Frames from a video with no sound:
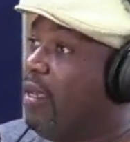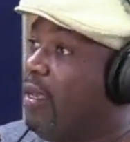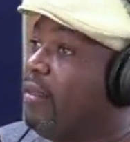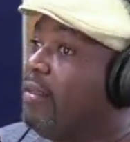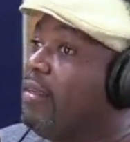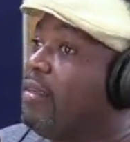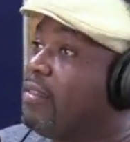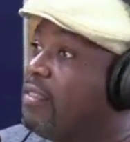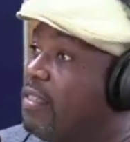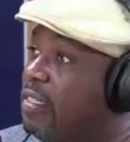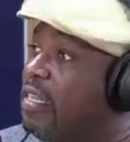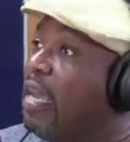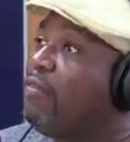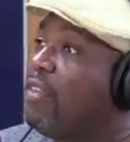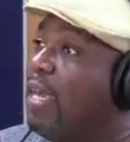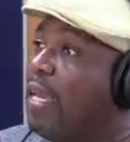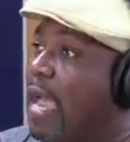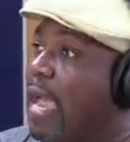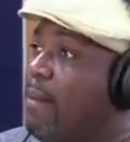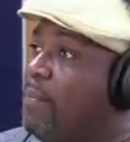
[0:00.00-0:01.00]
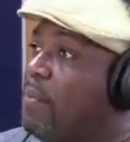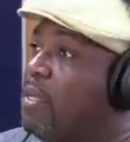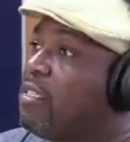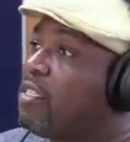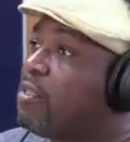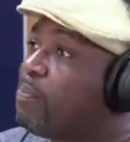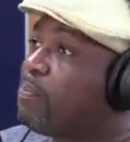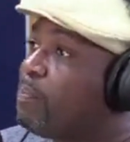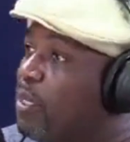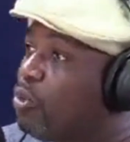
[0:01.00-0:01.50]
There's stuff that happens,
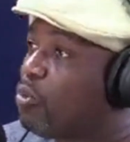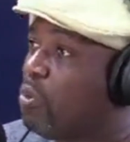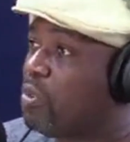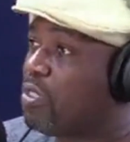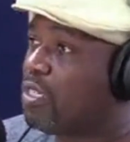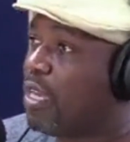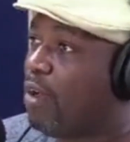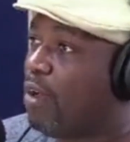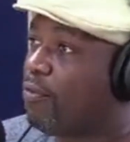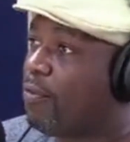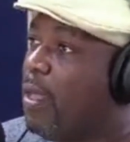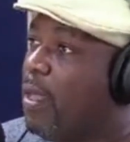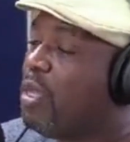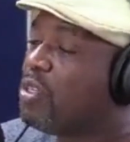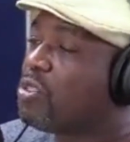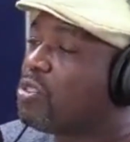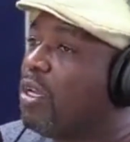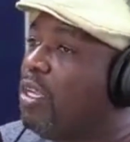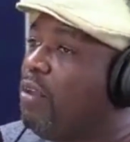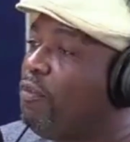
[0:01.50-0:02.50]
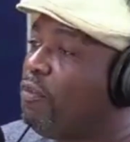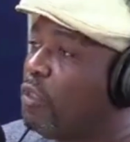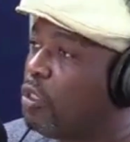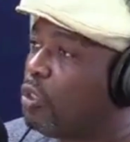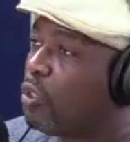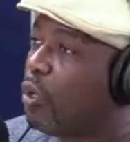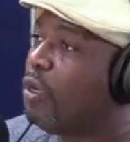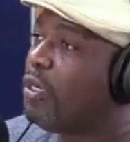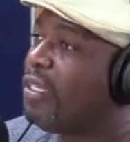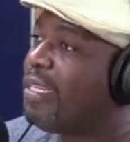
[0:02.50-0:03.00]
spiritual stuff. So if you
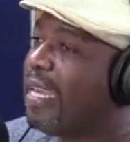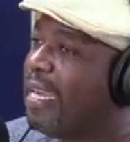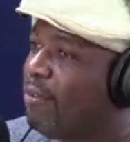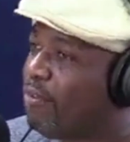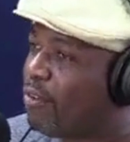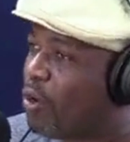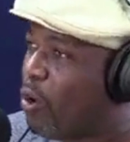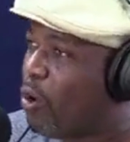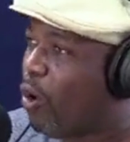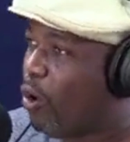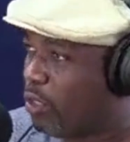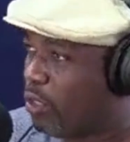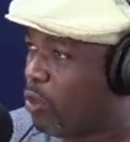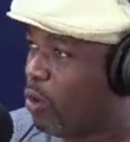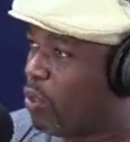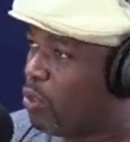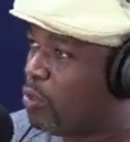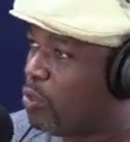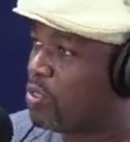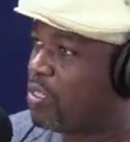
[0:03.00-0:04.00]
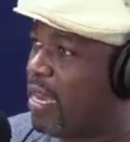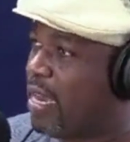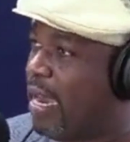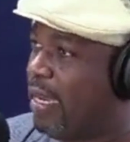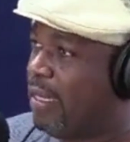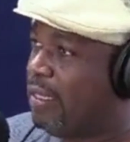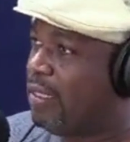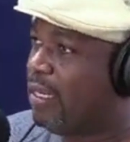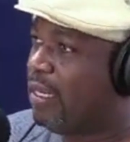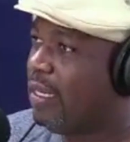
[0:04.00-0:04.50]
don't have God on your
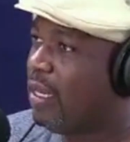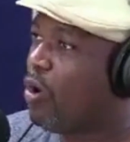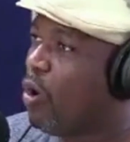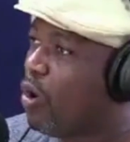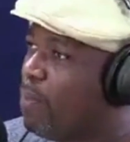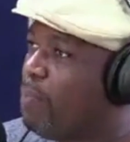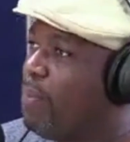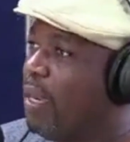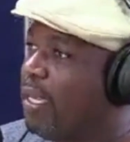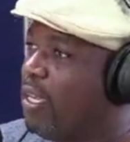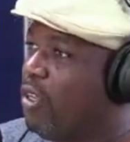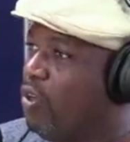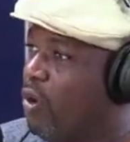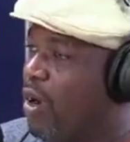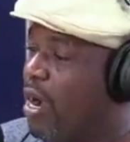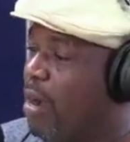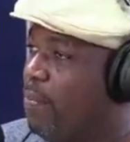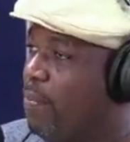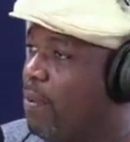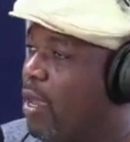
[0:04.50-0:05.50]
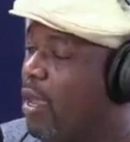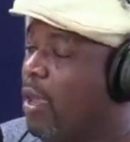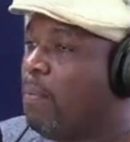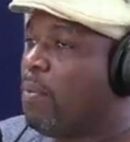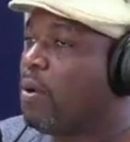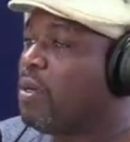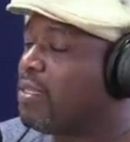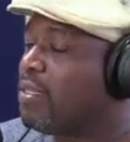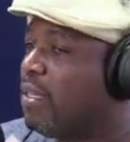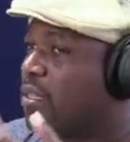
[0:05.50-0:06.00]
side, God backing you up,
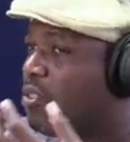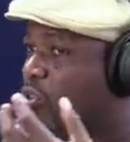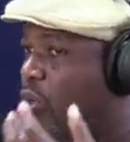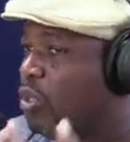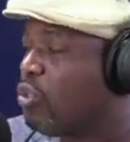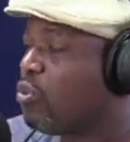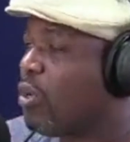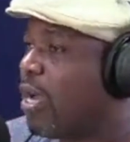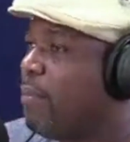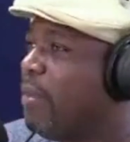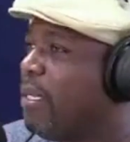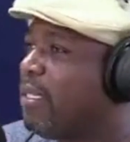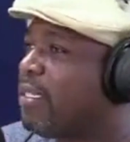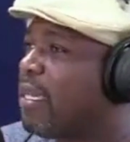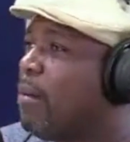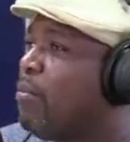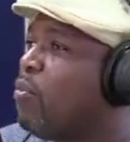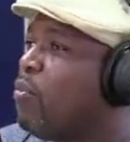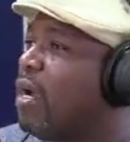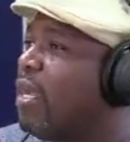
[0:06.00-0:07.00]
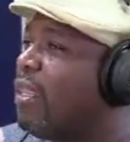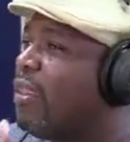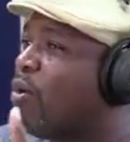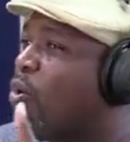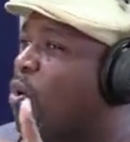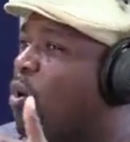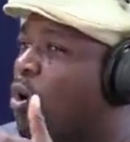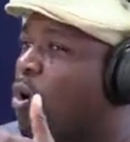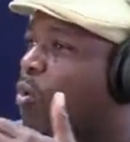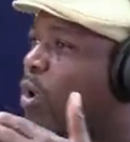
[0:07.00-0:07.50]
because there's going to come a time where the
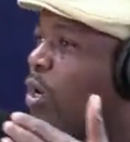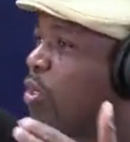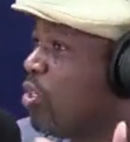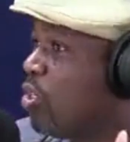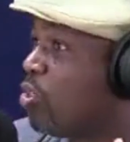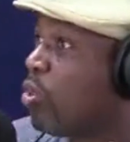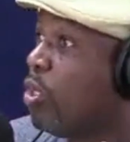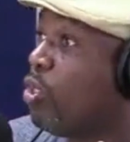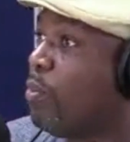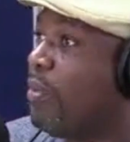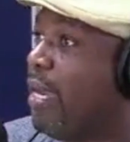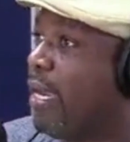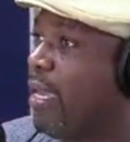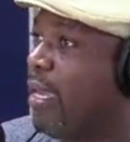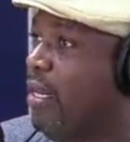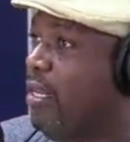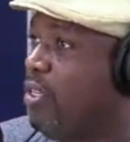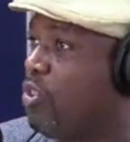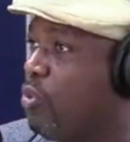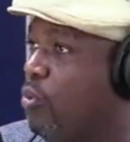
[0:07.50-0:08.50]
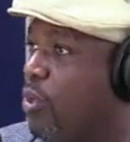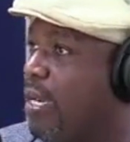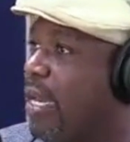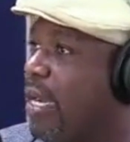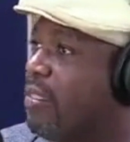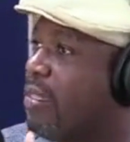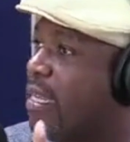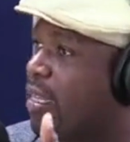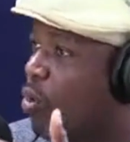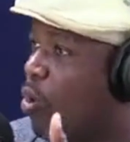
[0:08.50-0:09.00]
whole world is going to be against you. When I
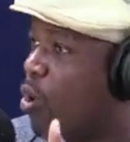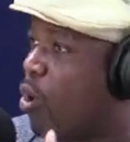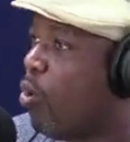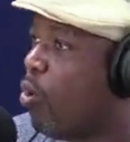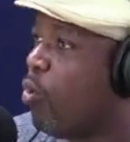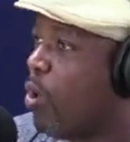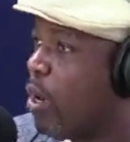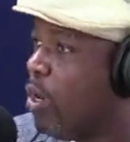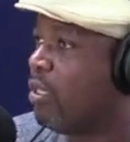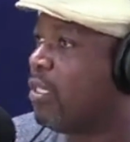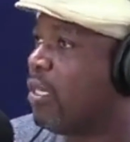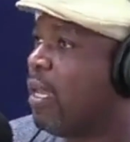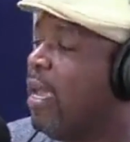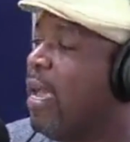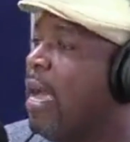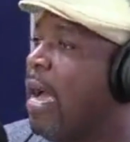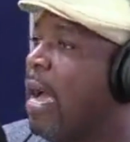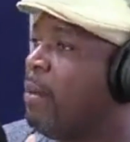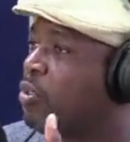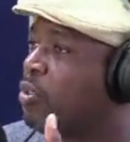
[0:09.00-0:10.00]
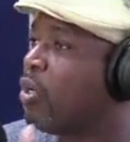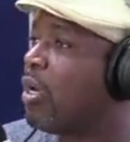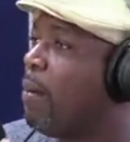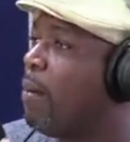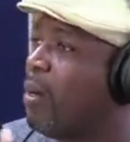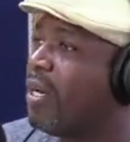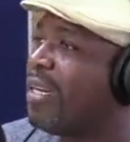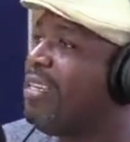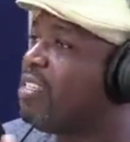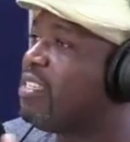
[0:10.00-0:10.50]
say the whole world, I'm talking
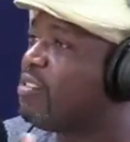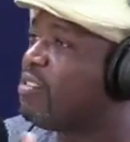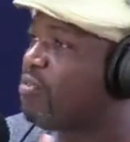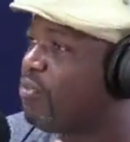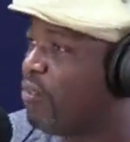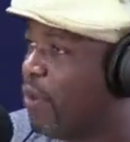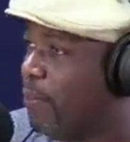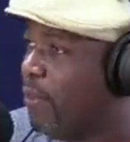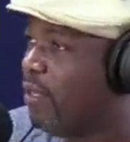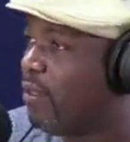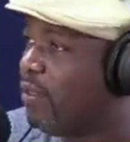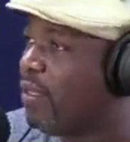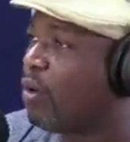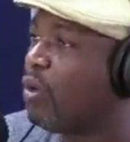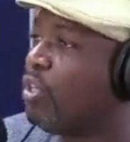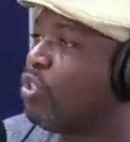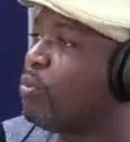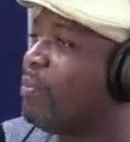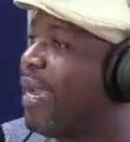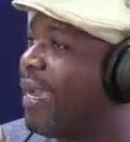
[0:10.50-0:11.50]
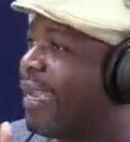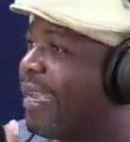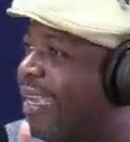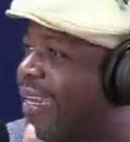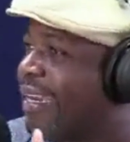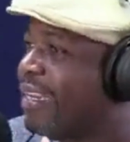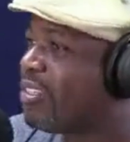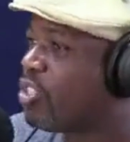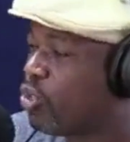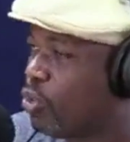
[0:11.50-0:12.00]
about his family. They're going to be
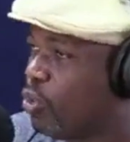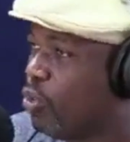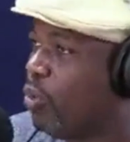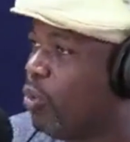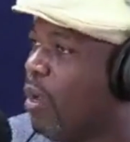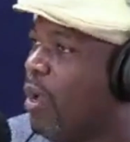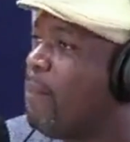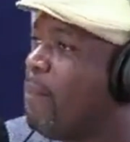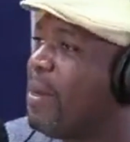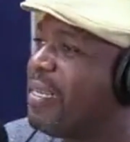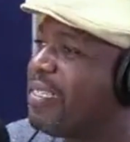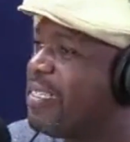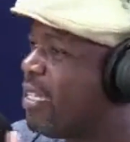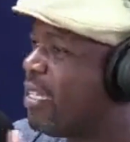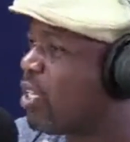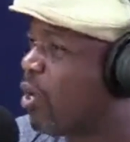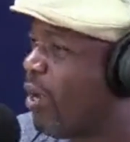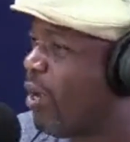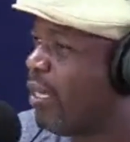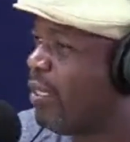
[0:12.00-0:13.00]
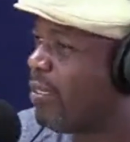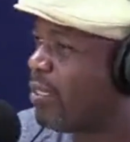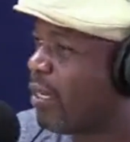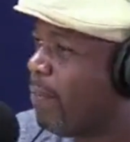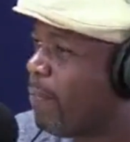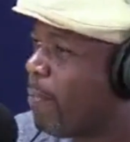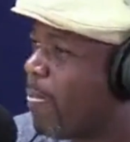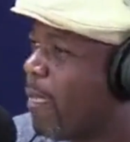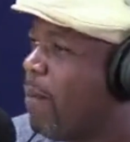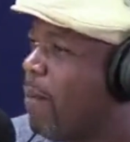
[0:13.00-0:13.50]
against you. But
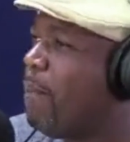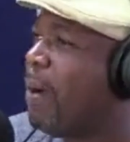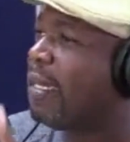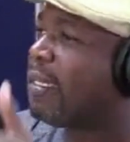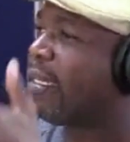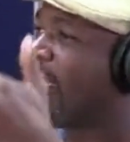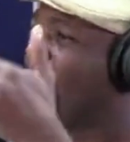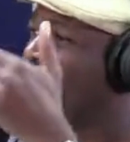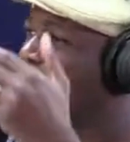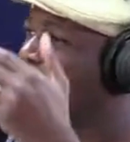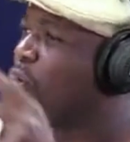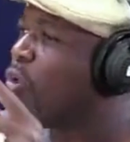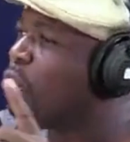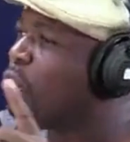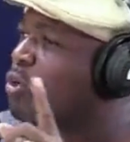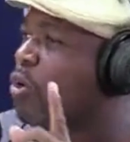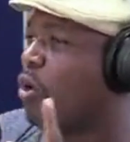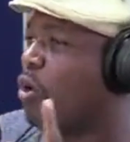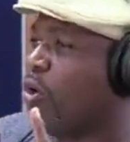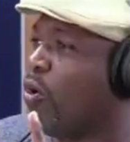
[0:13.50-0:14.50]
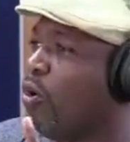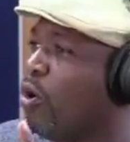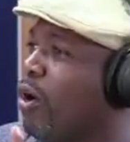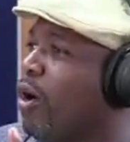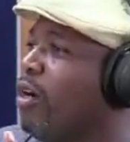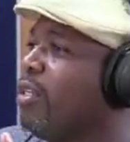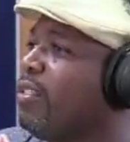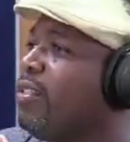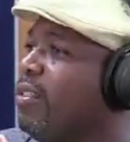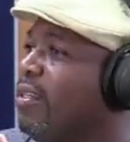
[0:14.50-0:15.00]
if you know your
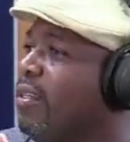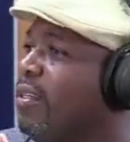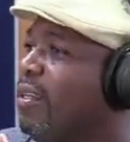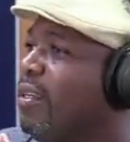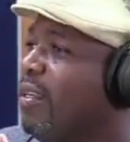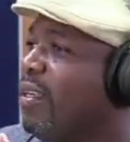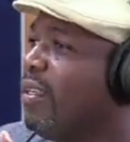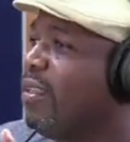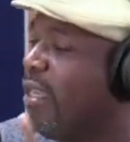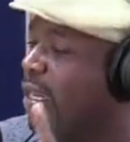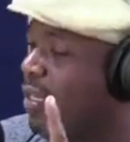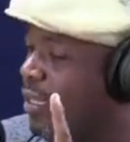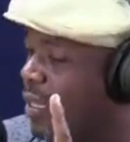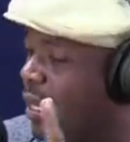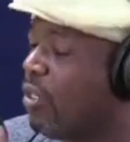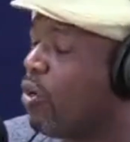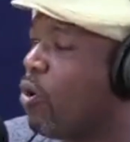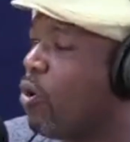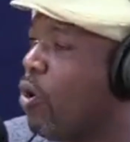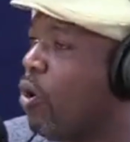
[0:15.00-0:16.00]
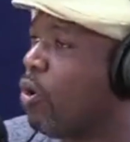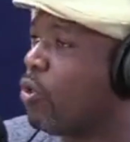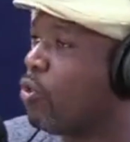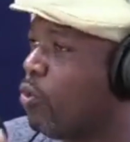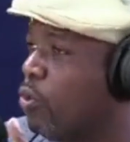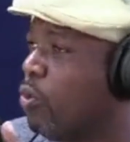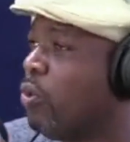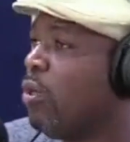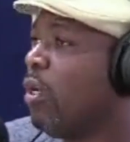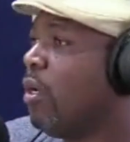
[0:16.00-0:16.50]
God, then that God
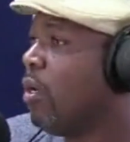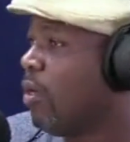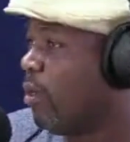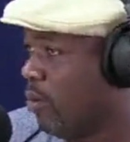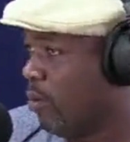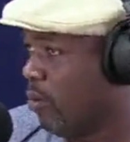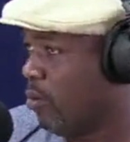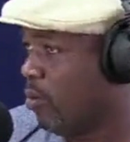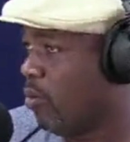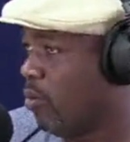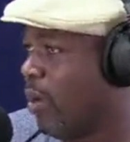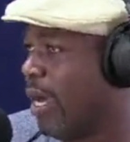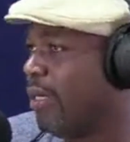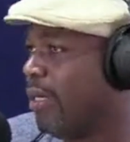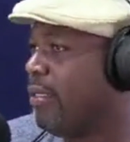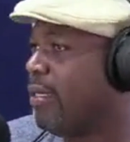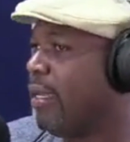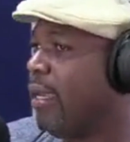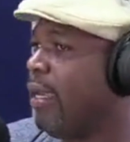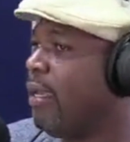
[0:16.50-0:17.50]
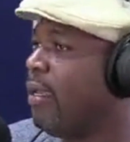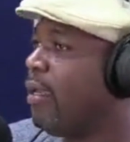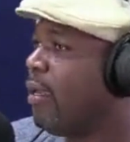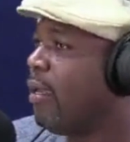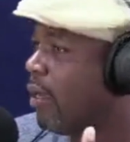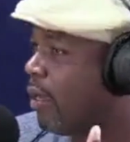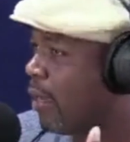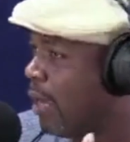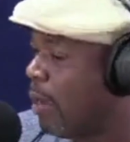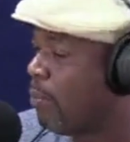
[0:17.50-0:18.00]
will one day
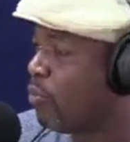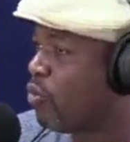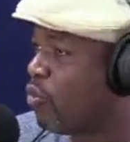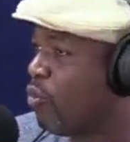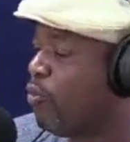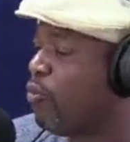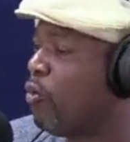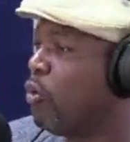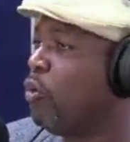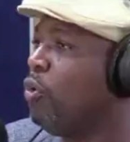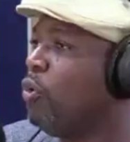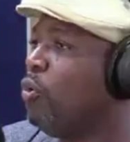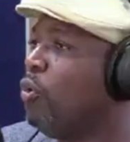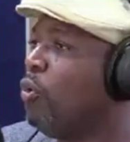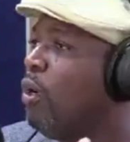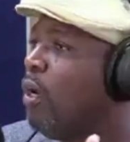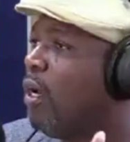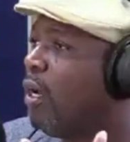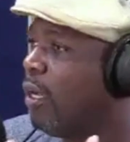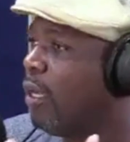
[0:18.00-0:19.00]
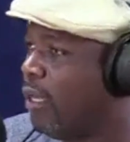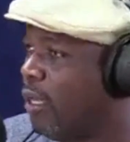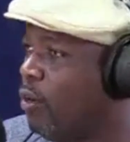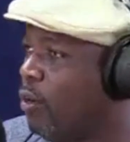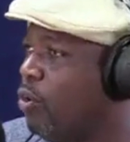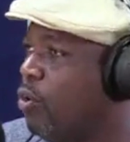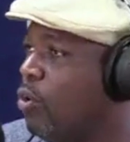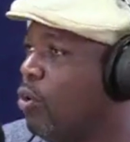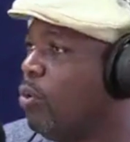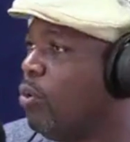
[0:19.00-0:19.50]
come through for you. He
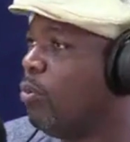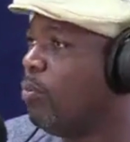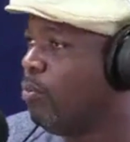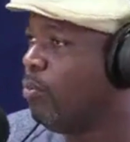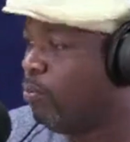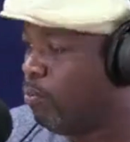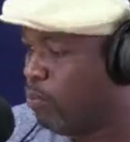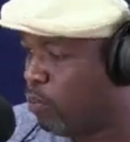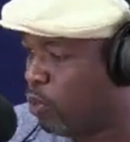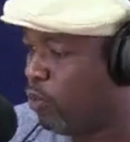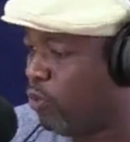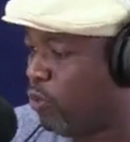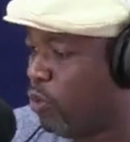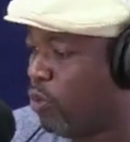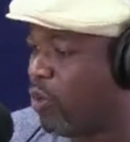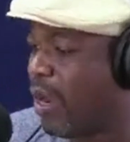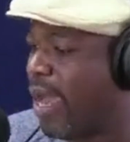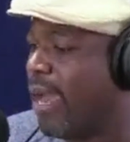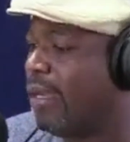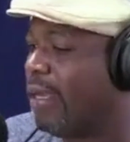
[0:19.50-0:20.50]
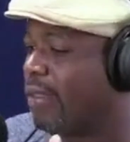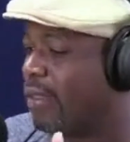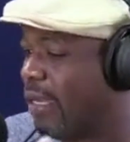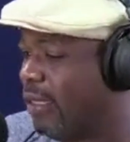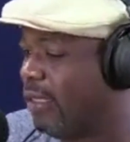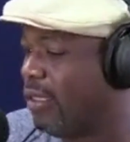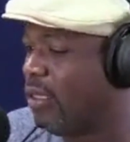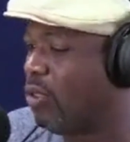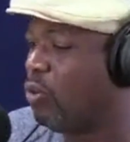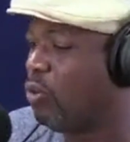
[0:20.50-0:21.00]
will prove you right
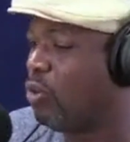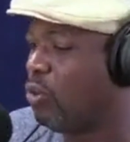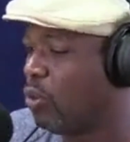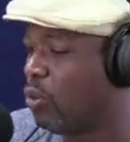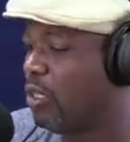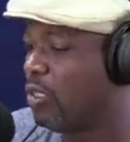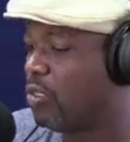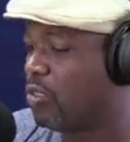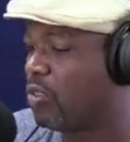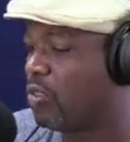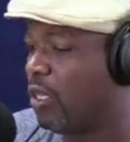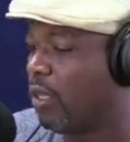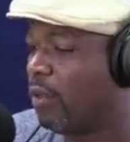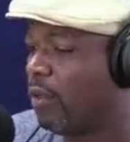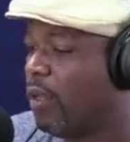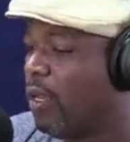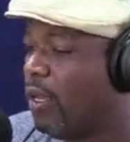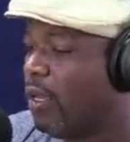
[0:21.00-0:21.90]
and he will do his thing.